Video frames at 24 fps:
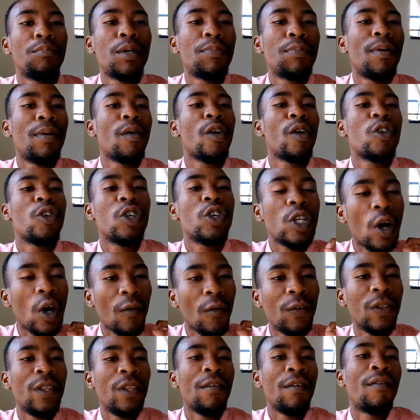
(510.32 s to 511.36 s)
preparation
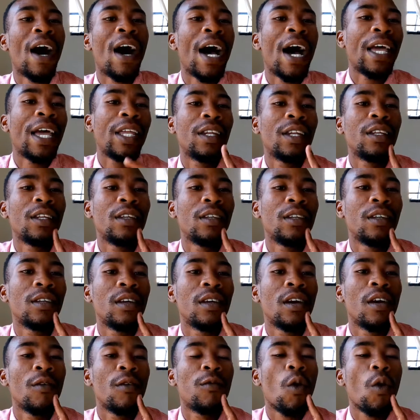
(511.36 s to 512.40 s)
of the divine
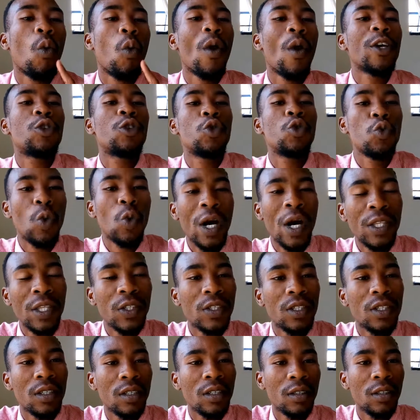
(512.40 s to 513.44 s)
for what you
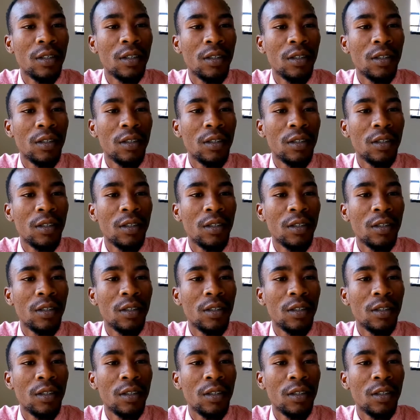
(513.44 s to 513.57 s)
want